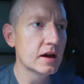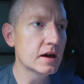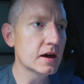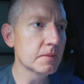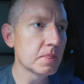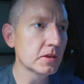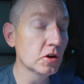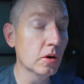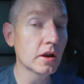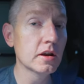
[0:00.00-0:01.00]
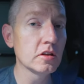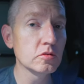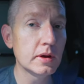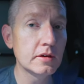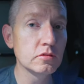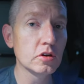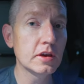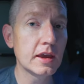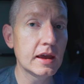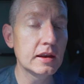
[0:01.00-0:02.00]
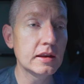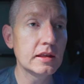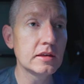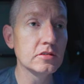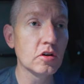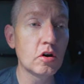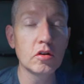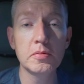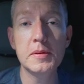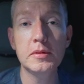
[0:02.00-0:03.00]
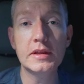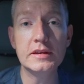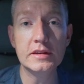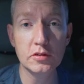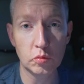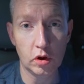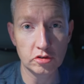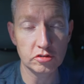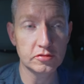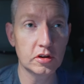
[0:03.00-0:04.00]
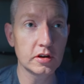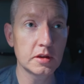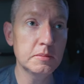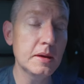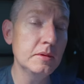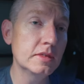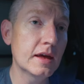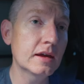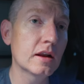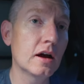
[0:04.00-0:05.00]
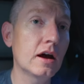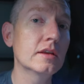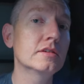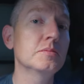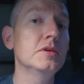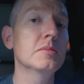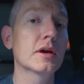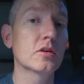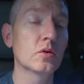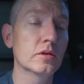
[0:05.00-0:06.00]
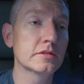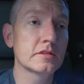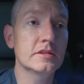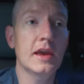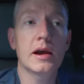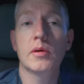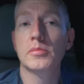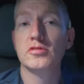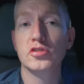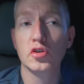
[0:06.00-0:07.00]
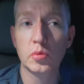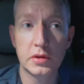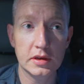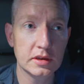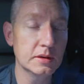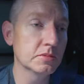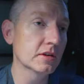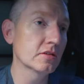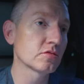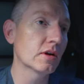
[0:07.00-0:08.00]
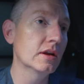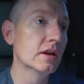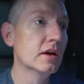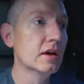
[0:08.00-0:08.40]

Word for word: Um, you know, another way of looking at it is all the people that didn't watch the vlog, and maybe that ought to be my goal, to see how obscure we can keep things, right?